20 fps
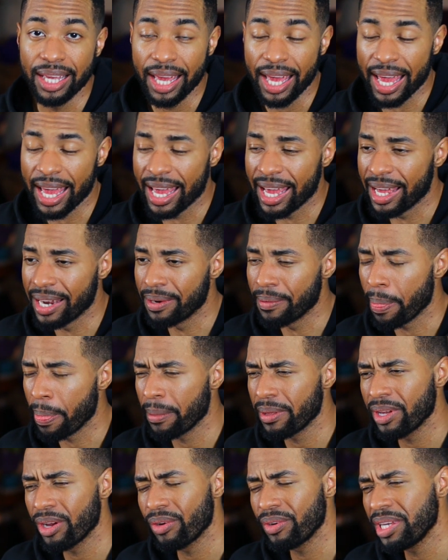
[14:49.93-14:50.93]
And,
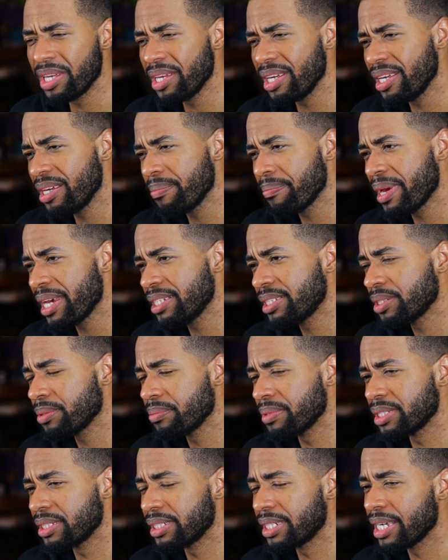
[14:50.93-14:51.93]
he made some
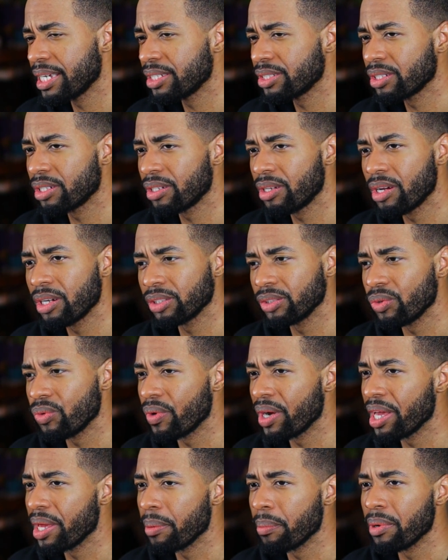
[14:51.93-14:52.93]
mistakes along the
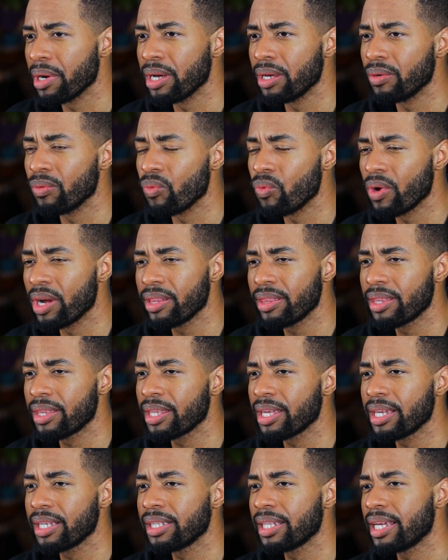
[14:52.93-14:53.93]
way, but one
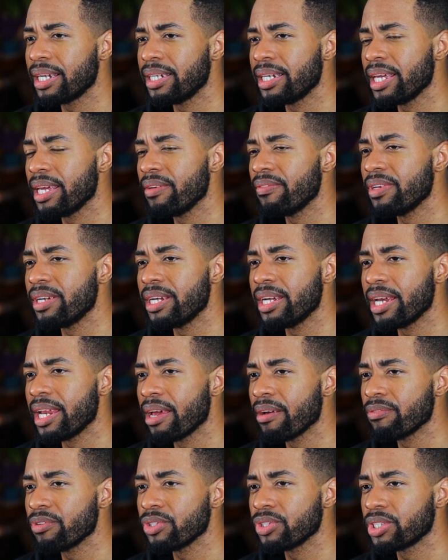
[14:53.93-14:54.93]
thing that David
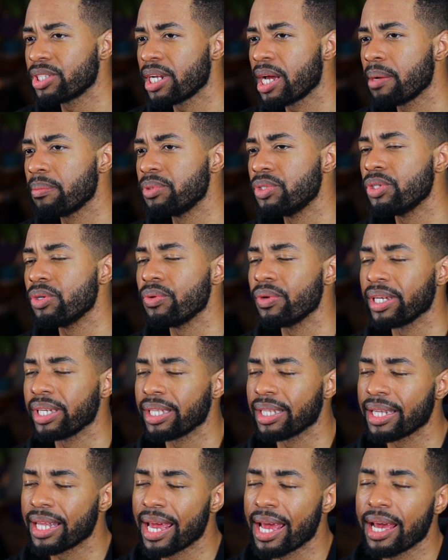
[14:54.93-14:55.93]
never stopped doing,
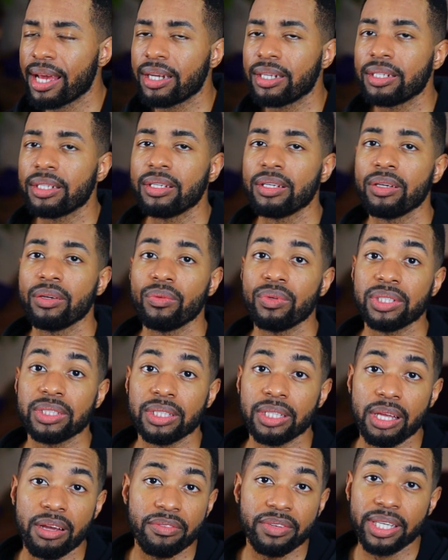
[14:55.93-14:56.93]
and that was
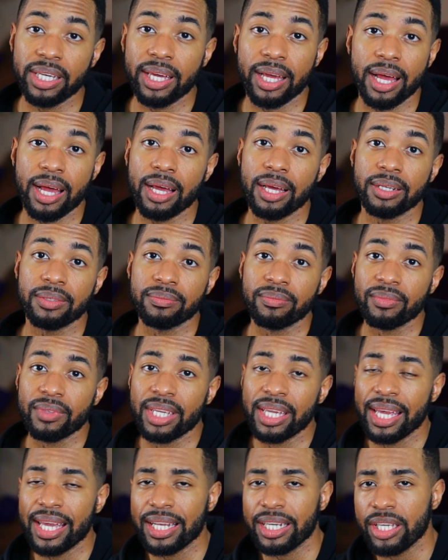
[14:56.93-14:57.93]
loving God.
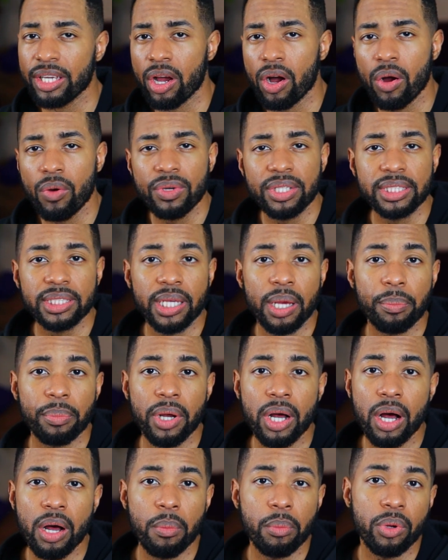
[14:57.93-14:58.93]
And he always kept a
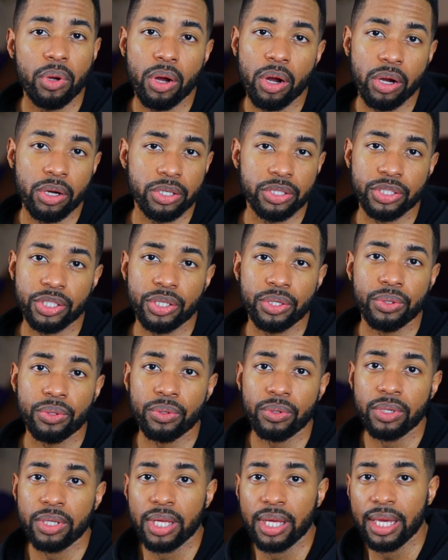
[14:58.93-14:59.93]
humble heart
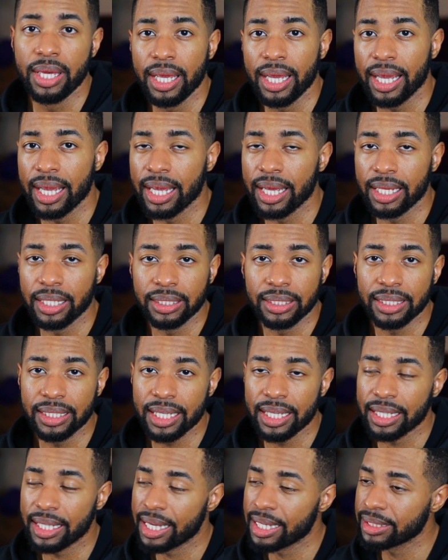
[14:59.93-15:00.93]
too. And
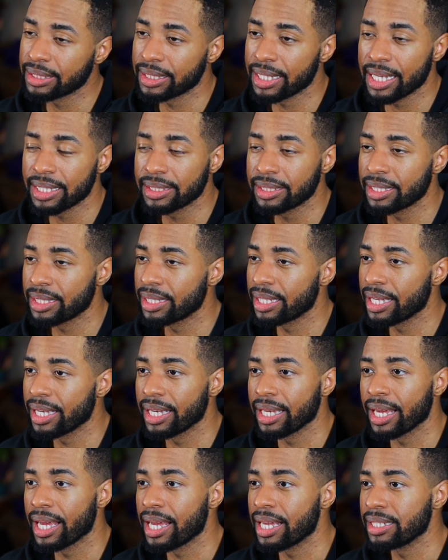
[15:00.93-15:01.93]
that's the
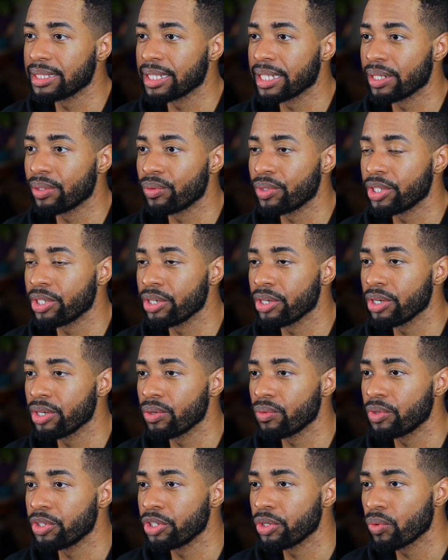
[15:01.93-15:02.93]
thing, guys. Like when
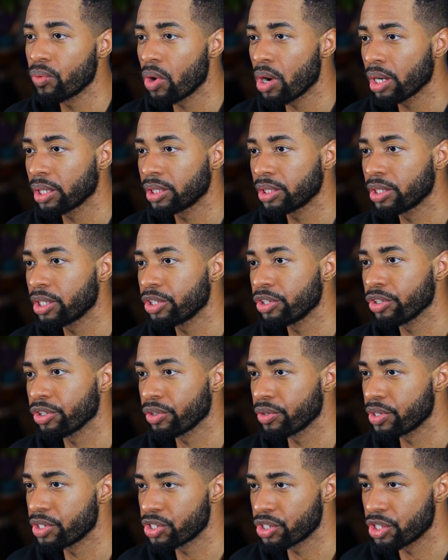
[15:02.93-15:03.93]
you're walking on your
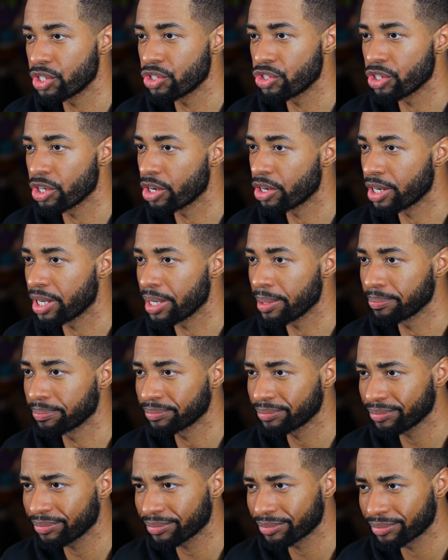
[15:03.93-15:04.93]
Christian journey
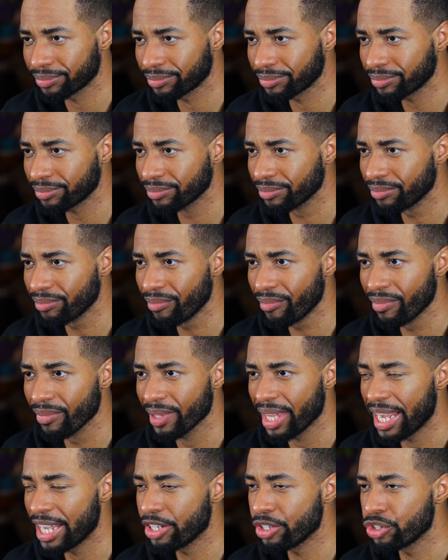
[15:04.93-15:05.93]

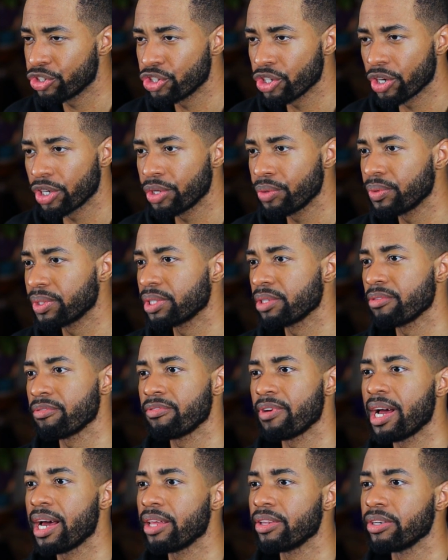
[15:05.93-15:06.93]
and your journey with the
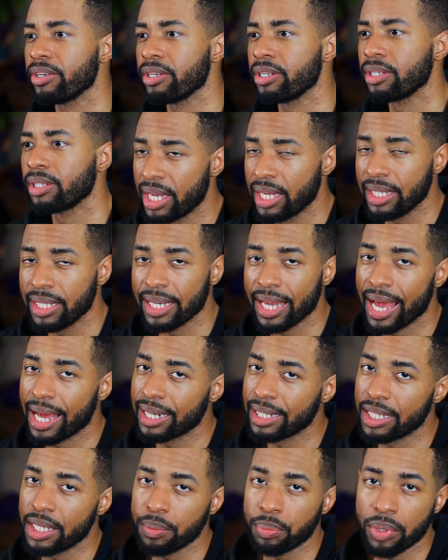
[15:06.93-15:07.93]
Father, you got
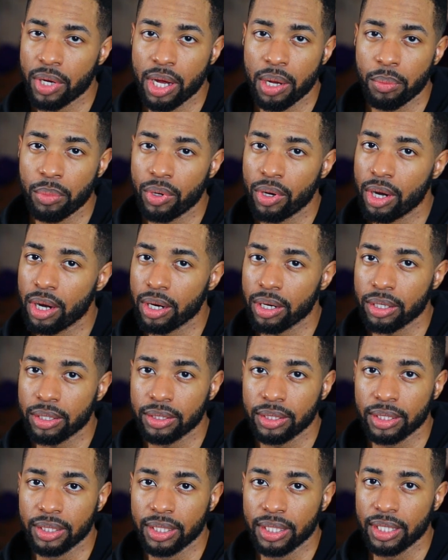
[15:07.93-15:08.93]
to keep a humble heart.
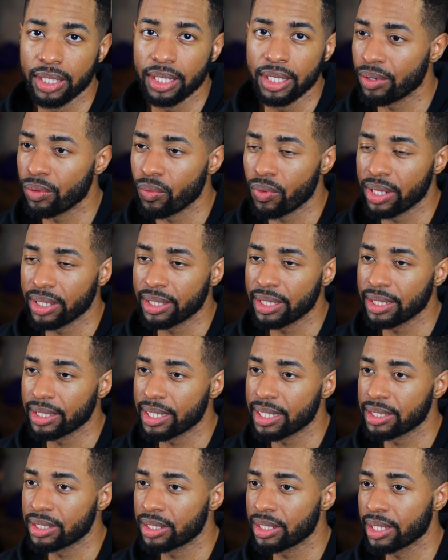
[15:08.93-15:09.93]
And one thing
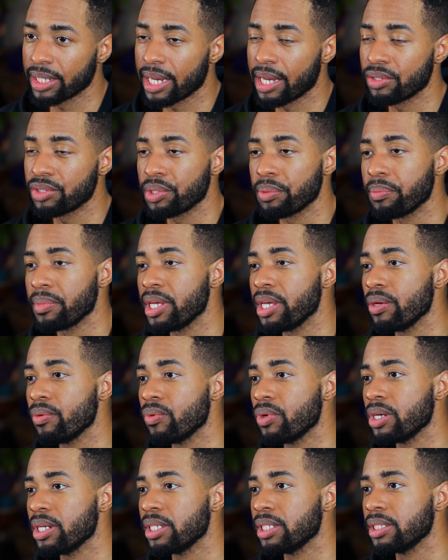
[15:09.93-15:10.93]
that stuck out to me
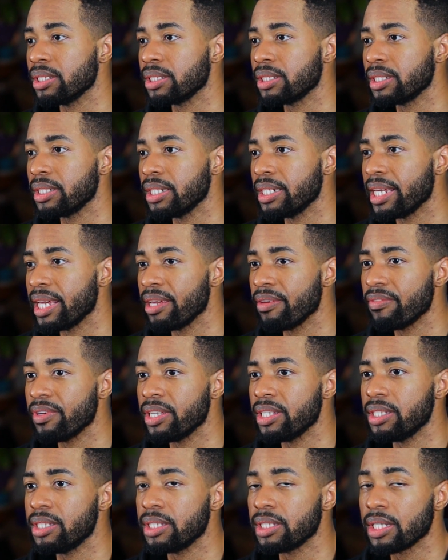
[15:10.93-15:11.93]
was
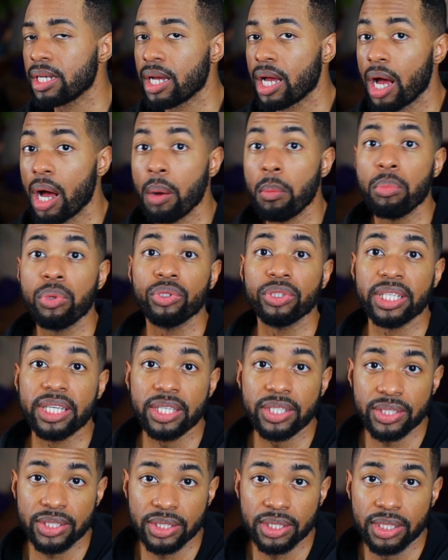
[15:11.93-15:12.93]
David's
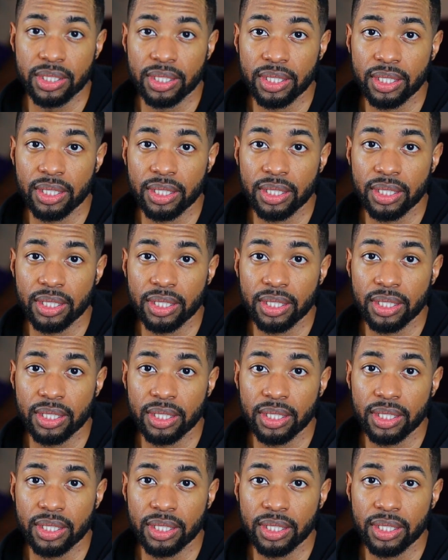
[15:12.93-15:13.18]
humbleness.